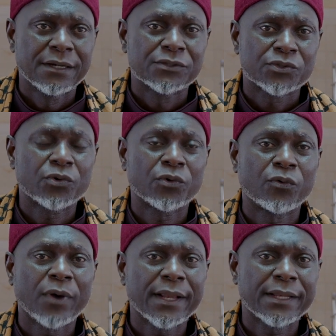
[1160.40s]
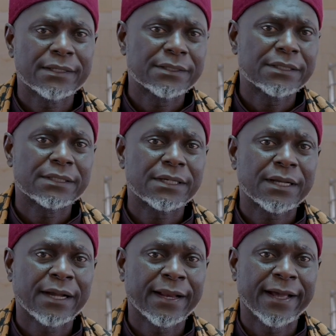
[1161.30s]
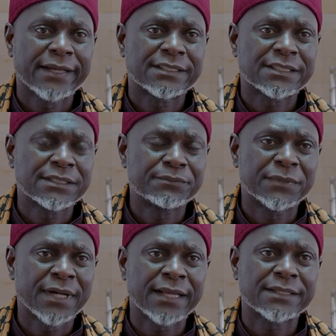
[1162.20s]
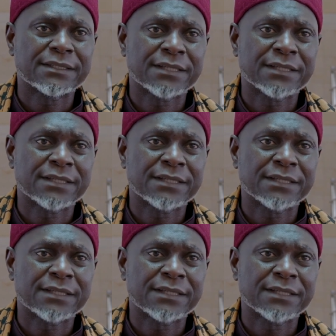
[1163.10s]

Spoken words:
So one can achieve that